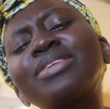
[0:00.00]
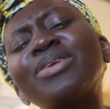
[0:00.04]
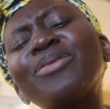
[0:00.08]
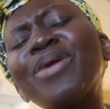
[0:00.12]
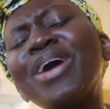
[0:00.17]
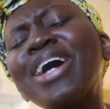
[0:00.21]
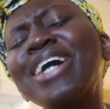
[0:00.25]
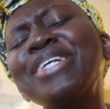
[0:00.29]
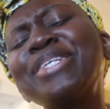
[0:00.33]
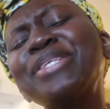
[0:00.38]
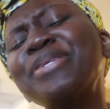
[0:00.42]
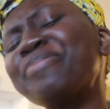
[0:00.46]

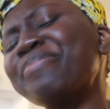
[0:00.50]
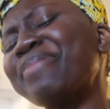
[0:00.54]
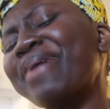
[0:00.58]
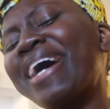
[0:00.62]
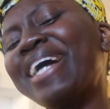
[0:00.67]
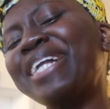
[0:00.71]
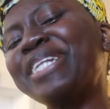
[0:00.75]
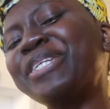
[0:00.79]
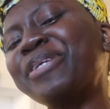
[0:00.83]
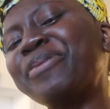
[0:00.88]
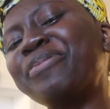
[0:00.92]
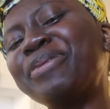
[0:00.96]
Why is it
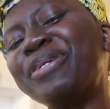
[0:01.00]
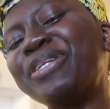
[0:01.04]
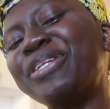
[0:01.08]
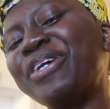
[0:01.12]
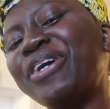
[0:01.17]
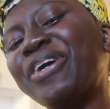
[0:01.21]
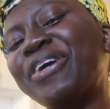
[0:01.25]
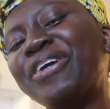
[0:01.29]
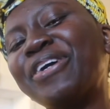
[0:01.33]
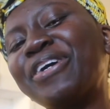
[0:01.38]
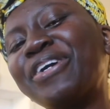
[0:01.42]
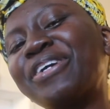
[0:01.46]
bad to be
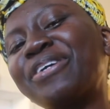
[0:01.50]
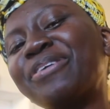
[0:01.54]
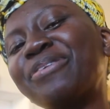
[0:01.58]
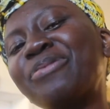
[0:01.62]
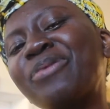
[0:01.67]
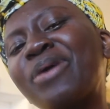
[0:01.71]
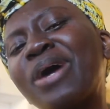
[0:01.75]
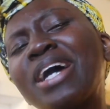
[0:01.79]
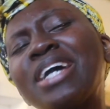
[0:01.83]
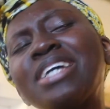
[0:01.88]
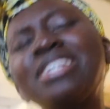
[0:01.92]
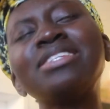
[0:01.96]
dark?
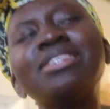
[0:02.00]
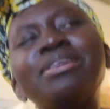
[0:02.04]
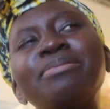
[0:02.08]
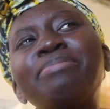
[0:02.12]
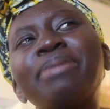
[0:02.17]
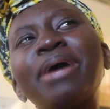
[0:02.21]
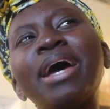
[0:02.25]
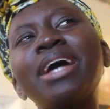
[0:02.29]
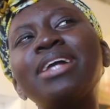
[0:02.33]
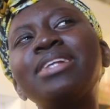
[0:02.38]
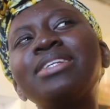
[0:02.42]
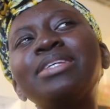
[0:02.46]
Why is it
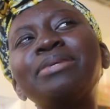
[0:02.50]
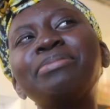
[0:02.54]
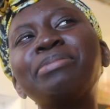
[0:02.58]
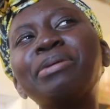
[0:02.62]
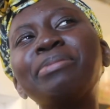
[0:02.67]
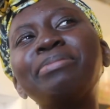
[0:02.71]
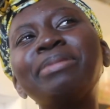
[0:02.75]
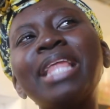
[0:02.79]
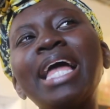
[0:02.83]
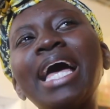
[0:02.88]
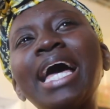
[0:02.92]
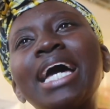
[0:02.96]
bad to be
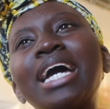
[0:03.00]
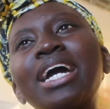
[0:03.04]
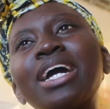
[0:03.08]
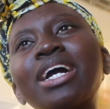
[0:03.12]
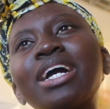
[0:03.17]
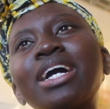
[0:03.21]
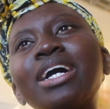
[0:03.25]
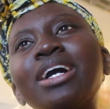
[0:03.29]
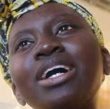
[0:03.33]
black?